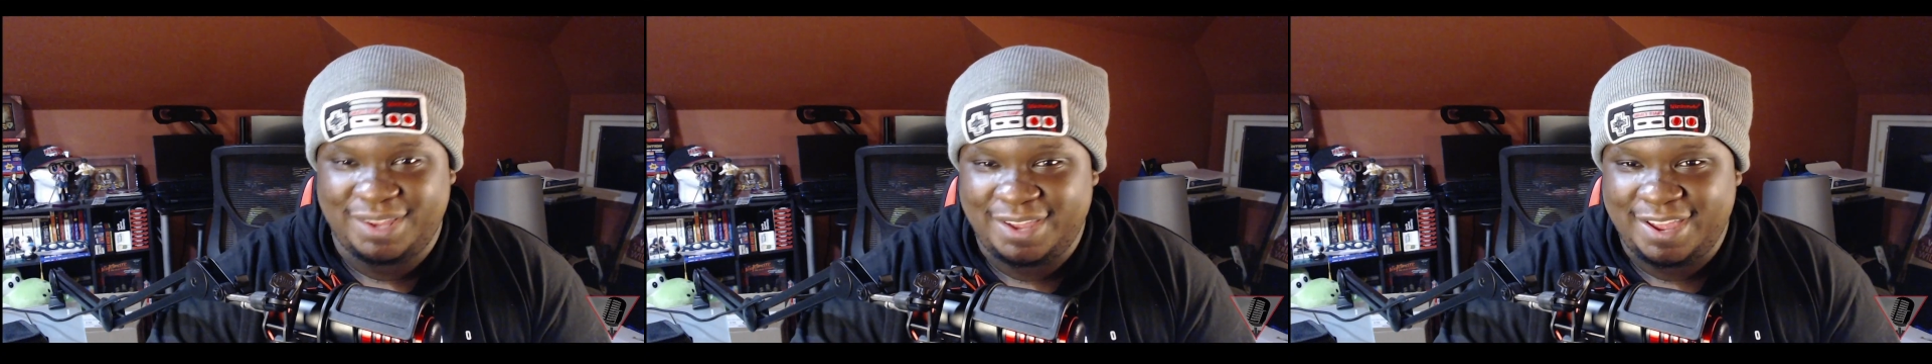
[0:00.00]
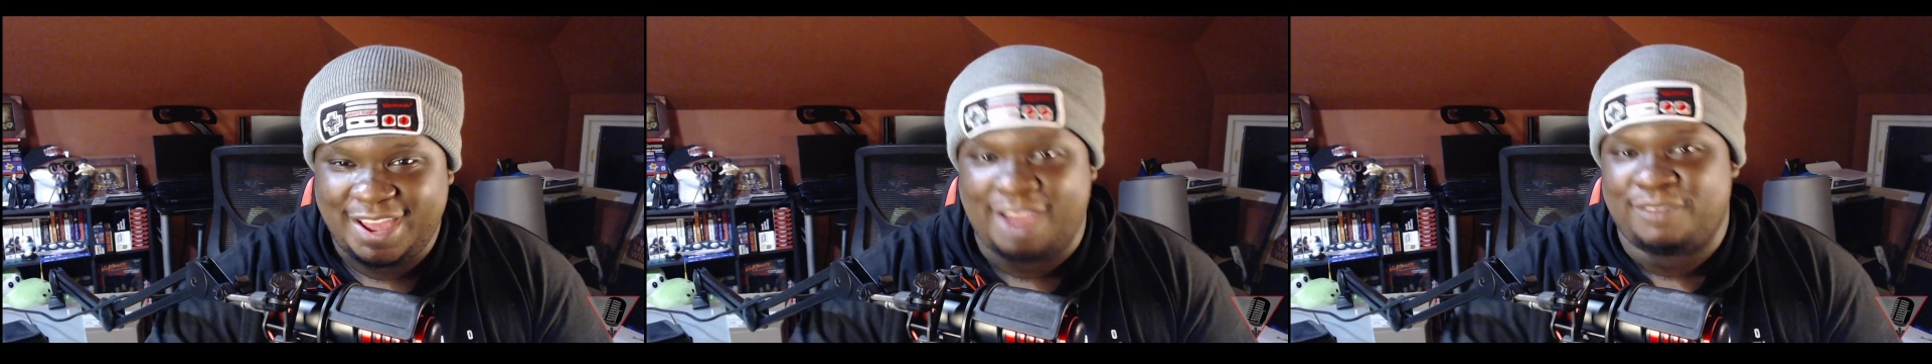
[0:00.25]

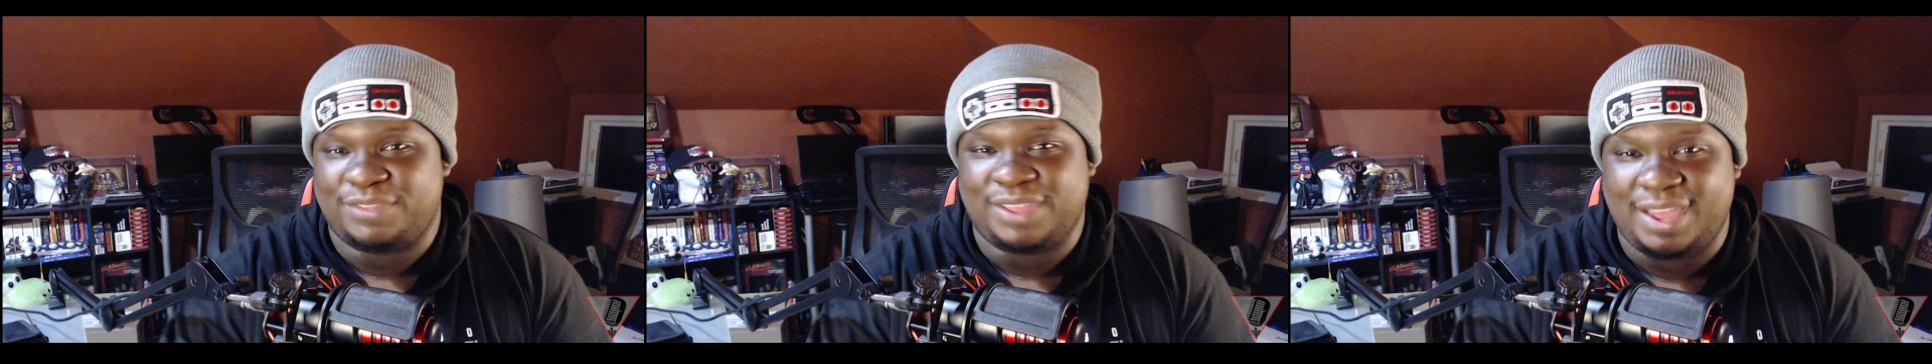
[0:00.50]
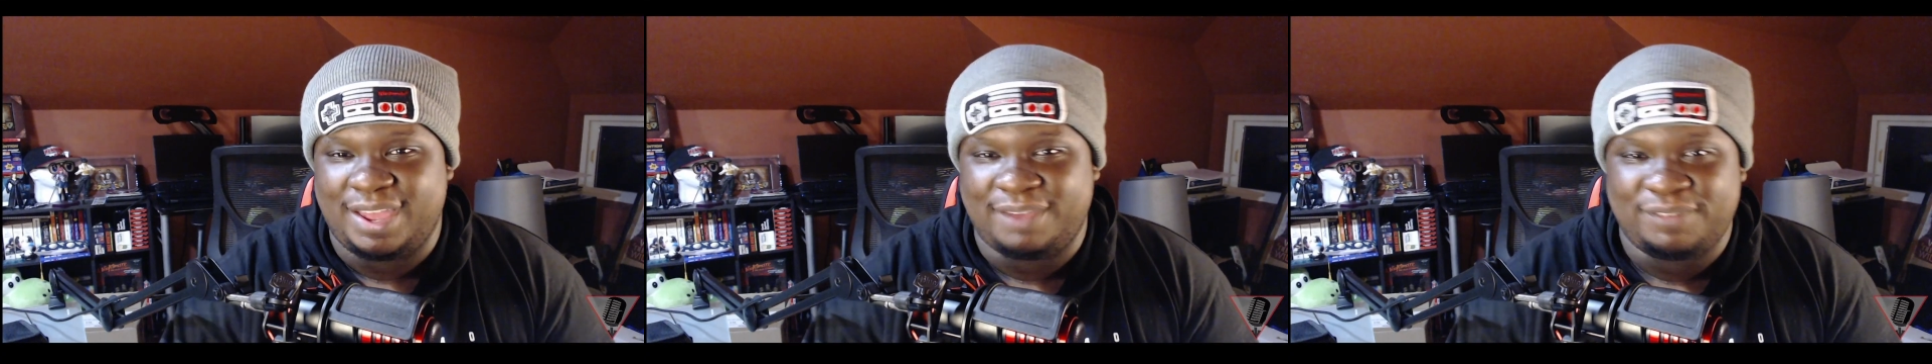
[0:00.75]
everything
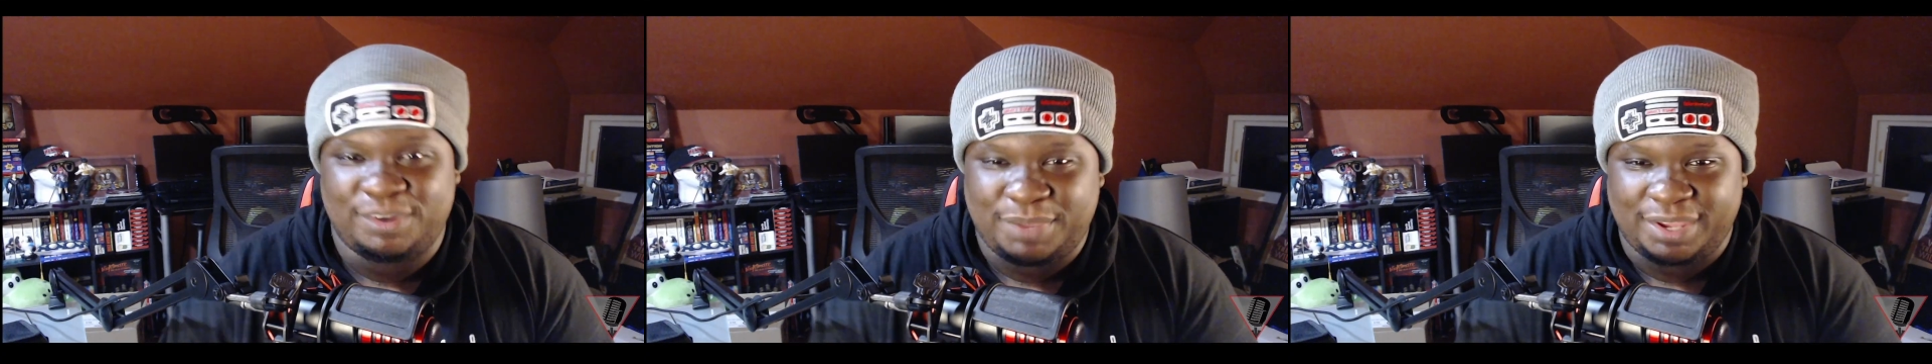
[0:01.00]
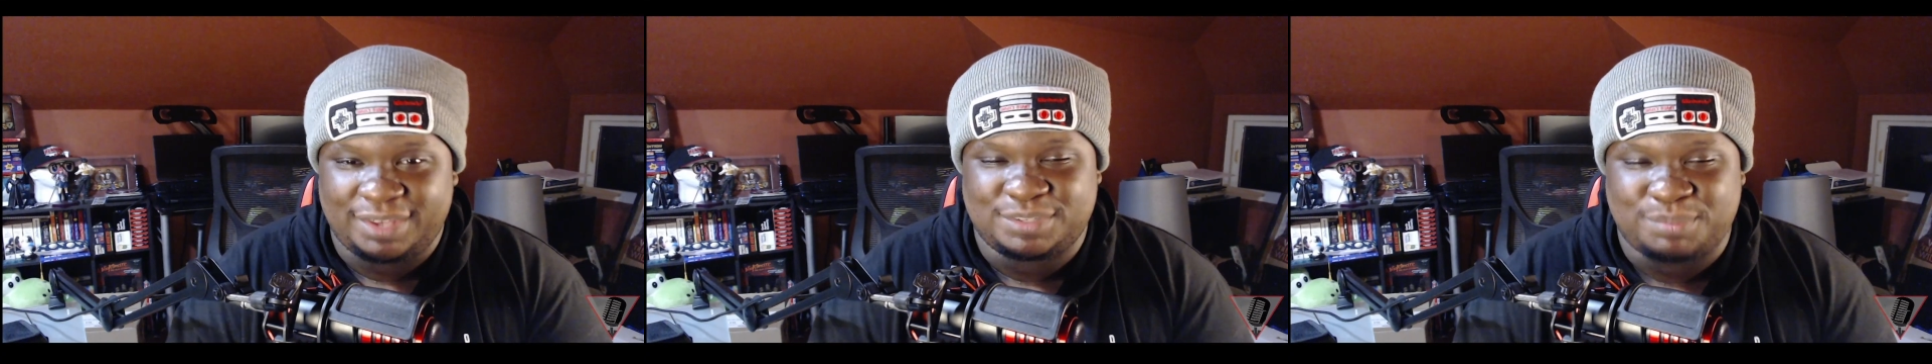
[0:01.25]
I have into
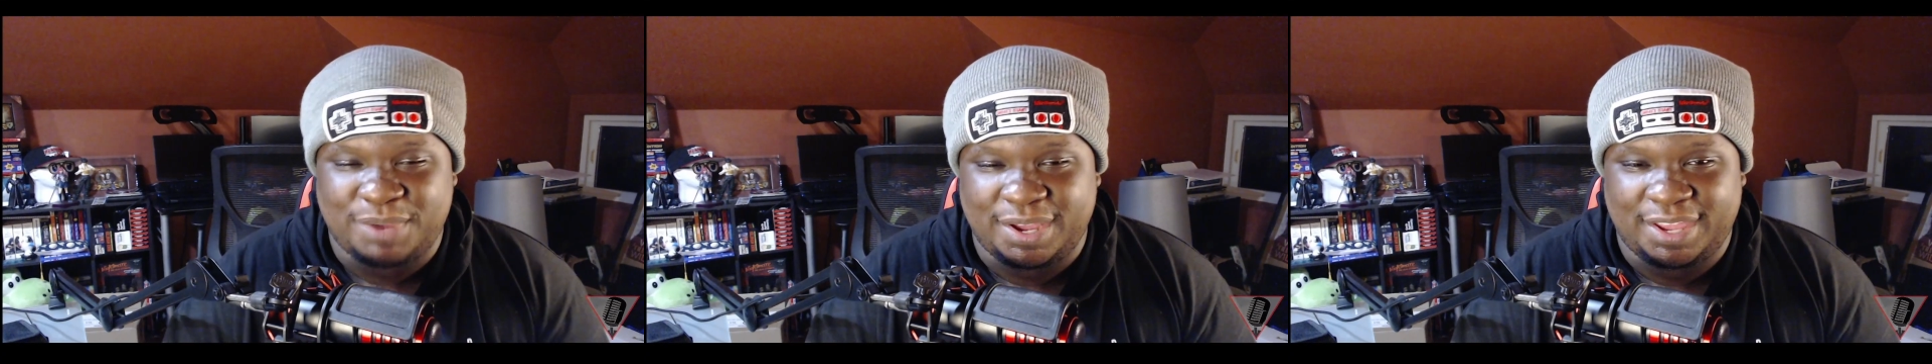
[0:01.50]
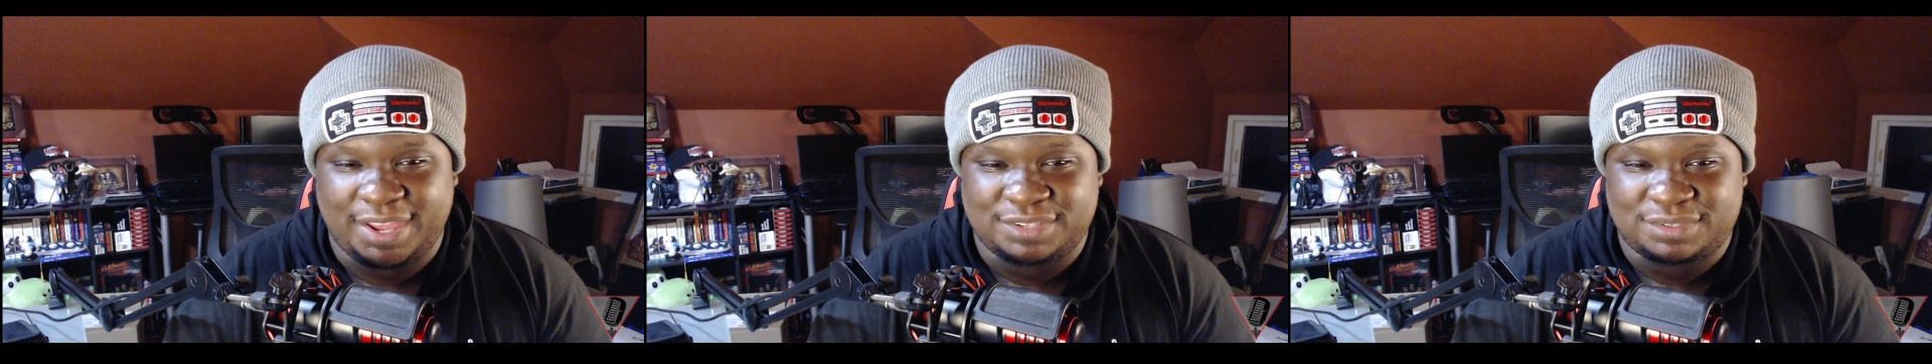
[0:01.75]
making this
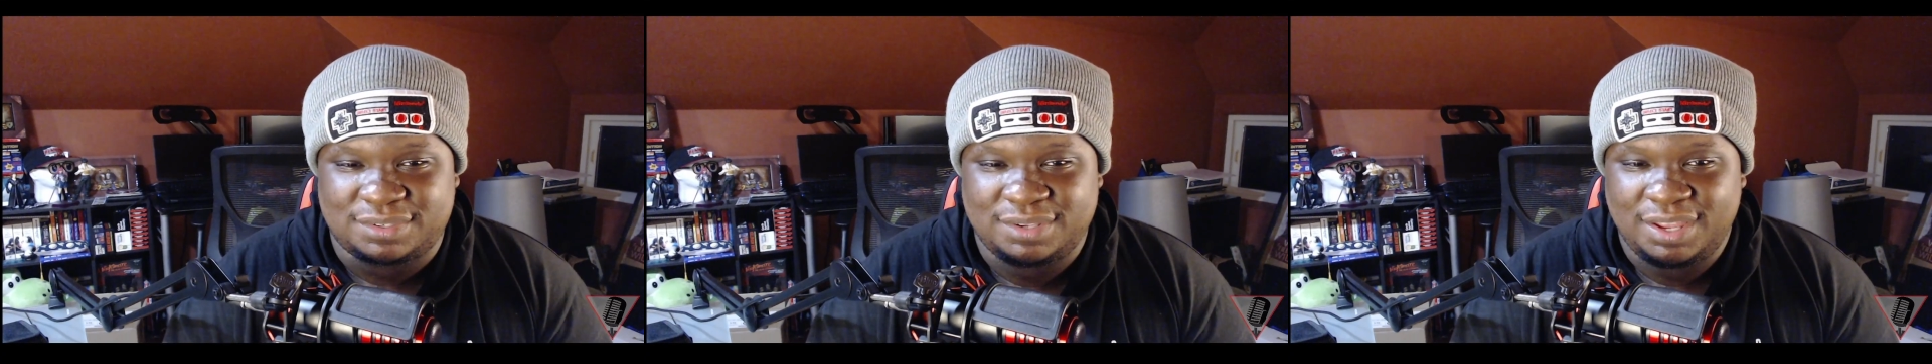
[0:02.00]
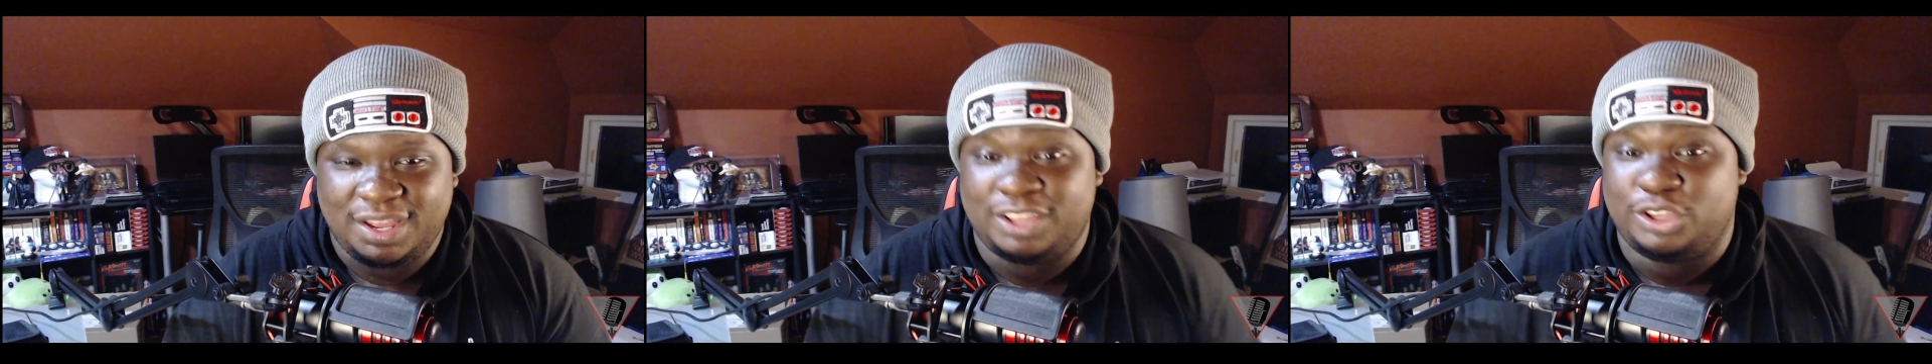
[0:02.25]
podcast
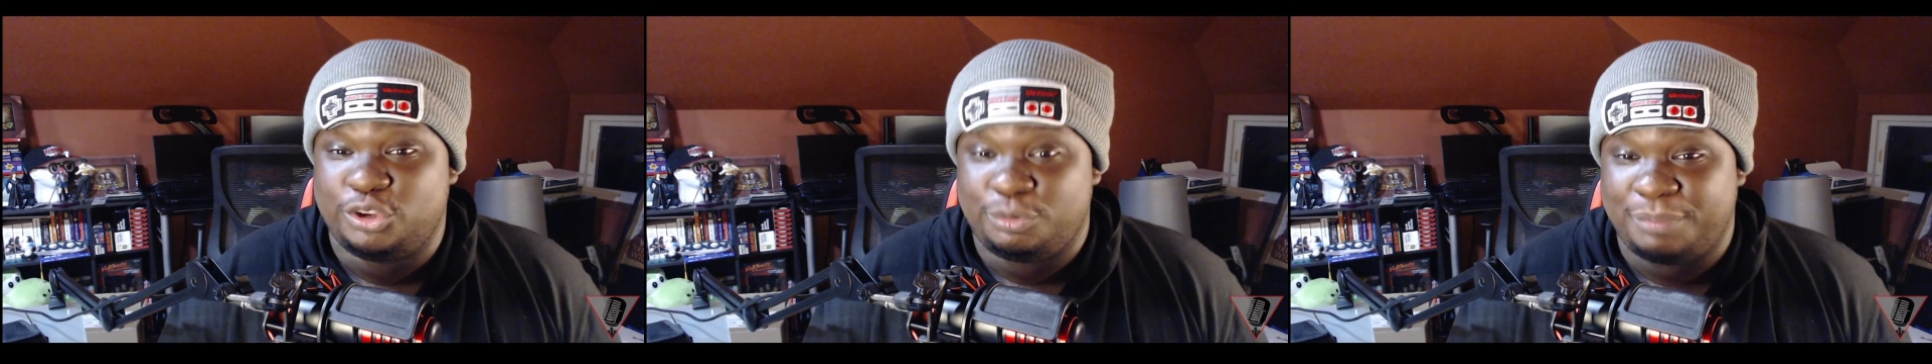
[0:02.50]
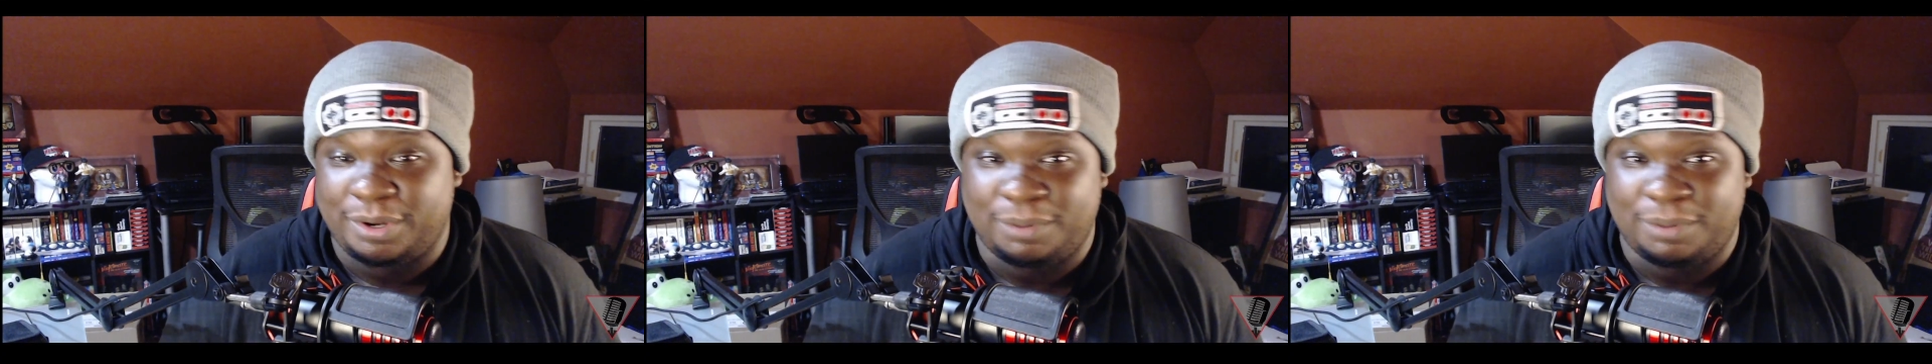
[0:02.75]
a little better.